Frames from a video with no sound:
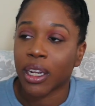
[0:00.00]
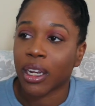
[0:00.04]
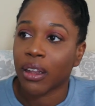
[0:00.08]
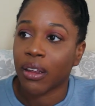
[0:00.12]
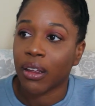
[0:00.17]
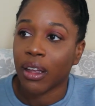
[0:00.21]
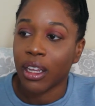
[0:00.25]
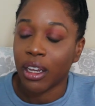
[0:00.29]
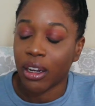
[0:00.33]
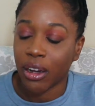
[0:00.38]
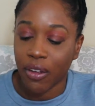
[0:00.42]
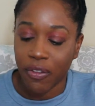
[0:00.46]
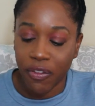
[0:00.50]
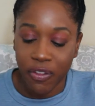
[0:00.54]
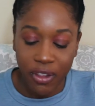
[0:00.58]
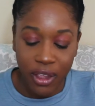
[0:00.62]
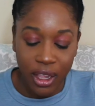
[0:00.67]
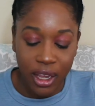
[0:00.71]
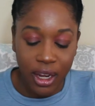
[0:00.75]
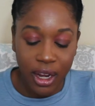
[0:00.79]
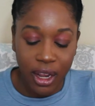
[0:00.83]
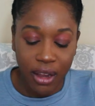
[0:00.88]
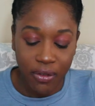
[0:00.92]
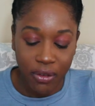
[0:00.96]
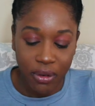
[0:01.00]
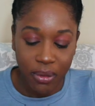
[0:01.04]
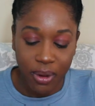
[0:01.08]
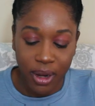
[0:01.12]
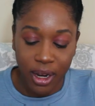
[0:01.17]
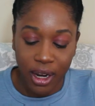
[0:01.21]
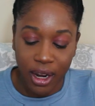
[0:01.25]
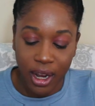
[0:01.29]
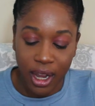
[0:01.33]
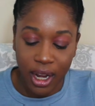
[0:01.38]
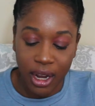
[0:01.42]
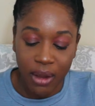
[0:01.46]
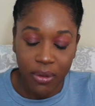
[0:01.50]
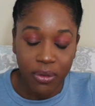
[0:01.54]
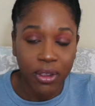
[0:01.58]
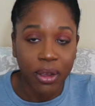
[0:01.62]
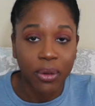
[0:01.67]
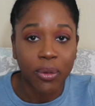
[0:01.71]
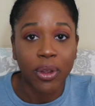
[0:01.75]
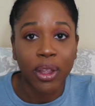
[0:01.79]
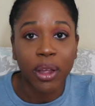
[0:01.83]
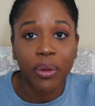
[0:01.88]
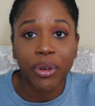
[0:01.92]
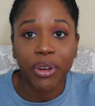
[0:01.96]
and I've seen it everywhere. And I was
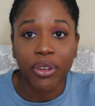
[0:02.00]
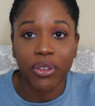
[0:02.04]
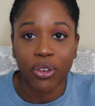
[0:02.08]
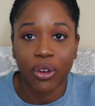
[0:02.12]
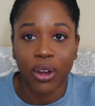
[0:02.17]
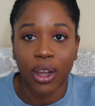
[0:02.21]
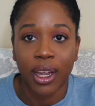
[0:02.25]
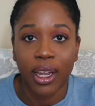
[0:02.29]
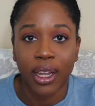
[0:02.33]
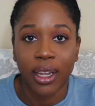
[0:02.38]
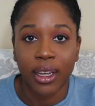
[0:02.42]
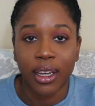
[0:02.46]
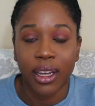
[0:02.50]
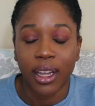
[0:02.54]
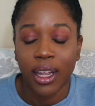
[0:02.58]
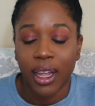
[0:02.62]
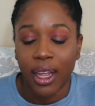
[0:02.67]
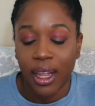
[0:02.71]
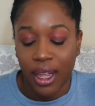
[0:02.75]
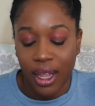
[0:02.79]
like, well, I want to try it.